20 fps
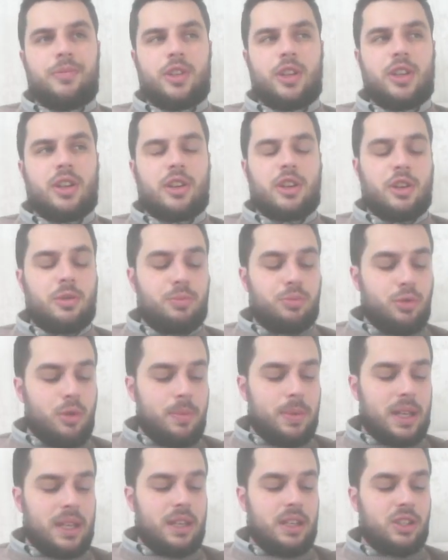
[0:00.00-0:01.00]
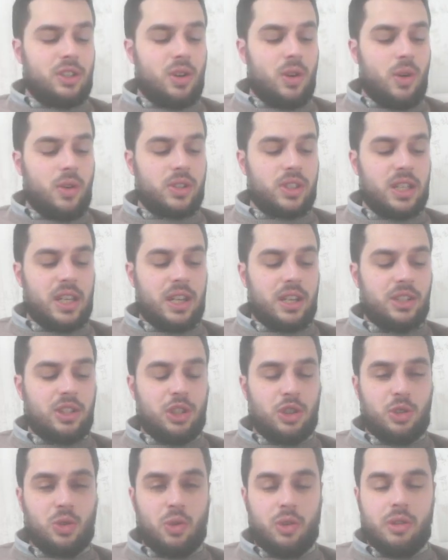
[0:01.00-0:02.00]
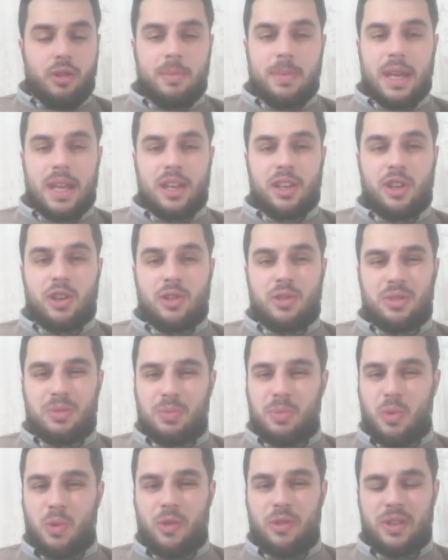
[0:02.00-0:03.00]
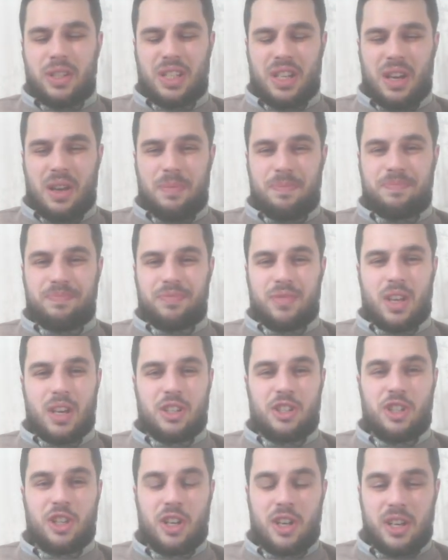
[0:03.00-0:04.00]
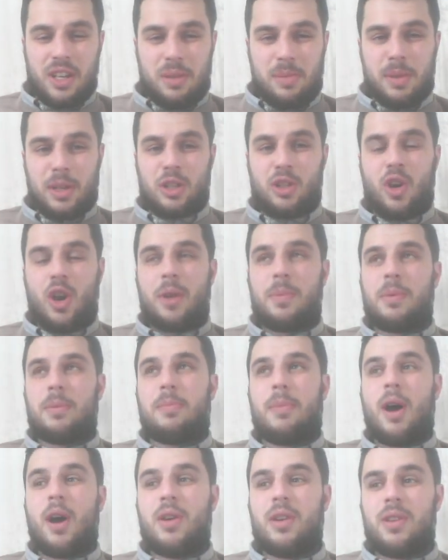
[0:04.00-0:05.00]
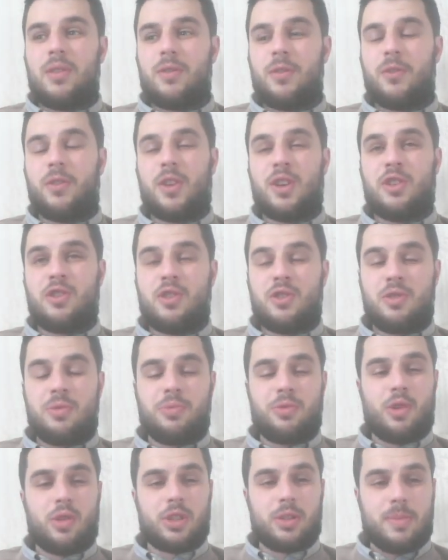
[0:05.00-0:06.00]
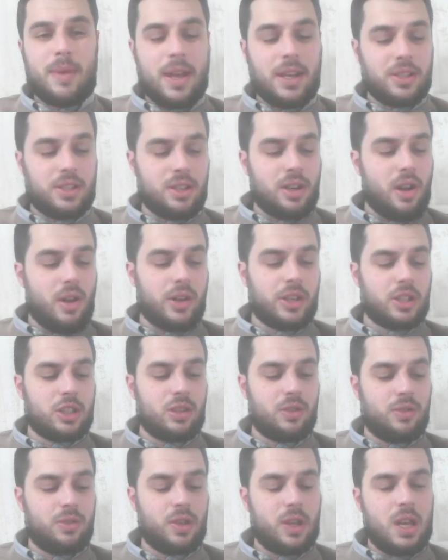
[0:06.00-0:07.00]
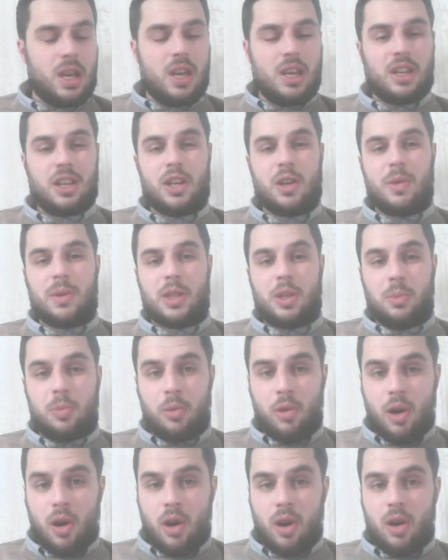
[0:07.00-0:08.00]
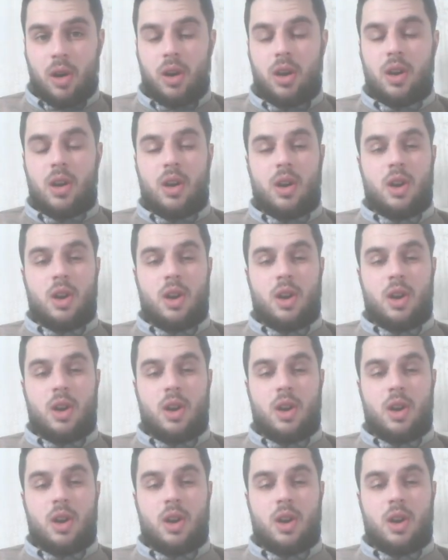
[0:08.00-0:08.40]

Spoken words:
you know, you'd probably start seeing Chisora being used more as a journeyman type opponent for new prospects, the likes of, you know, a Dubois